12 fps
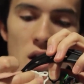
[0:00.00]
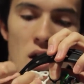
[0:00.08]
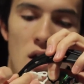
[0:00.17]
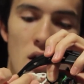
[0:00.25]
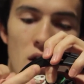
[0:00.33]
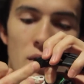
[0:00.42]

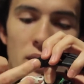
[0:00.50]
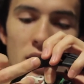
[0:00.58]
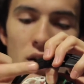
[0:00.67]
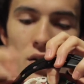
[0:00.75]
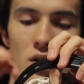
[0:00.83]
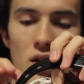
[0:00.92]
and come
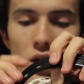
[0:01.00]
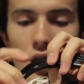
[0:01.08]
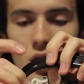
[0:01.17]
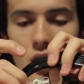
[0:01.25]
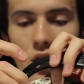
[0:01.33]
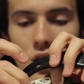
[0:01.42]
out
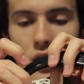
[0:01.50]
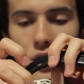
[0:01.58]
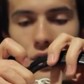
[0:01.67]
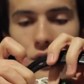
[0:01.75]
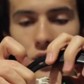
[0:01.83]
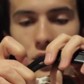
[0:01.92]

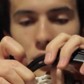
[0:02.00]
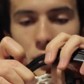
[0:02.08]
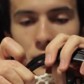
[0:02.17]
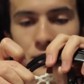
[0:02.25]
through